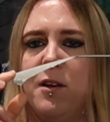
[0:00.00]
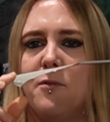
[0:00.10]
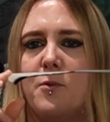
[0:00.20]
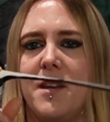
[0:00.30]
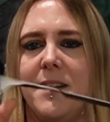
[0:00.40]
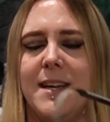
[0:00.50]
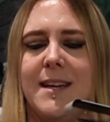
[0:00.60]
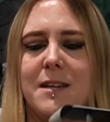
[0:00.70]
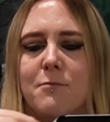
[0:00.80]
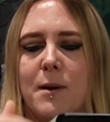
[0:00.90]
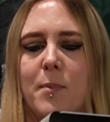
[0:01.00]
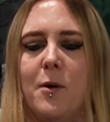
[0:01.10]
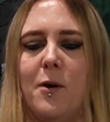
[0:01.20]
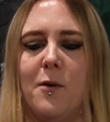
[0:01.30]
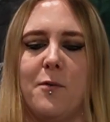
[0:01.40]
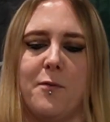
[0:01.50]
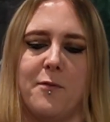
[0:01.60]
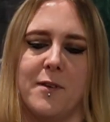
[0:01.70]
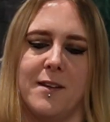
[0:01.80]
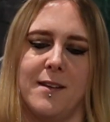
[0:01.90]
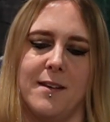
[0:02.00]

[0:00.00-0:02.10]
off what you need, rip it off.